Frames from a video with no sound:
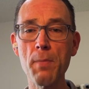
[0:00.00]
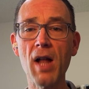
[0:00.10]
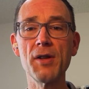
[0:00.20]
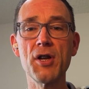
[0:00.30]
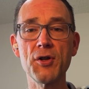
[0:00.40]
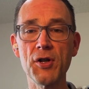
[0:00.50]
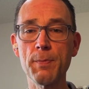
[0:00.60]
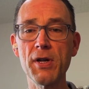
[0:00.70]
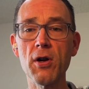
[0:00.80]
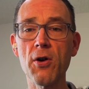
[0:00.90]
politicians,
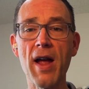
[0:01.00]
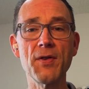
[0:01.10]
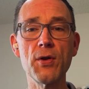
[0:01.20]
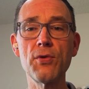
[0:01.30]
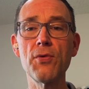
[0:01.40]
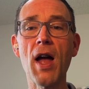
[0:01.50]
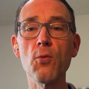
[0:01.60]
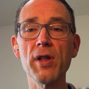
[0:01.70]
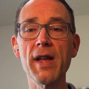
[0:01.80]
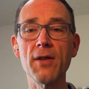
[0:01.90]
bureaucrats who do
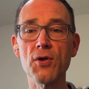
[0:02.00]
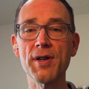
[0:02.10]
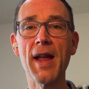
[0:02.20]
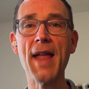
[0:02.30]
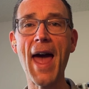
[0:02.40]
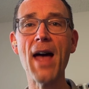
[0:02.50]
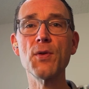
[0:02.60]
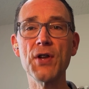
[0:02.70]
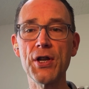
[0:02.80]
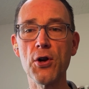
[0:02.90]
not really understand how
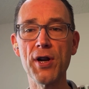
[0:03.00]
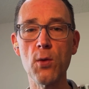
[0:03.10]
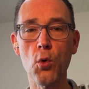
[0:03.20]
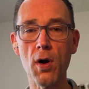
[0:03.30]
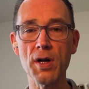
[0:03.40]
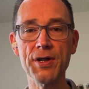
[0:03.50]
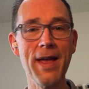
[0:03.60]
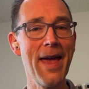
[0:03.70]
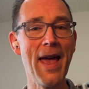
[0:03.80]
security works,